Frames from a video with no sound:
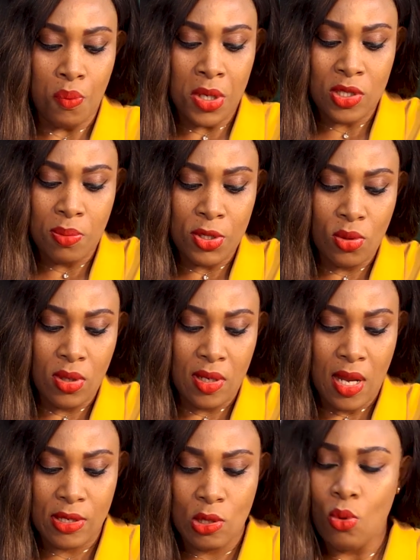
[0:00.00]
brings me to the
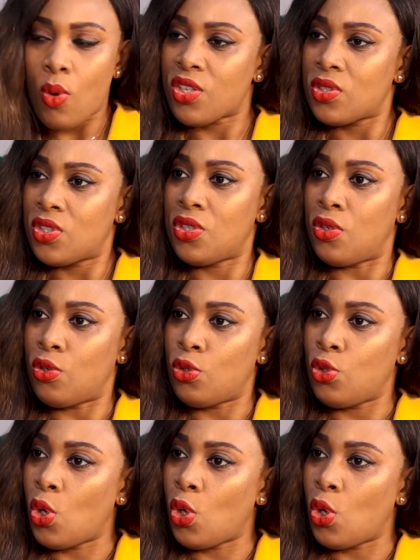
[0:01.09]
next question.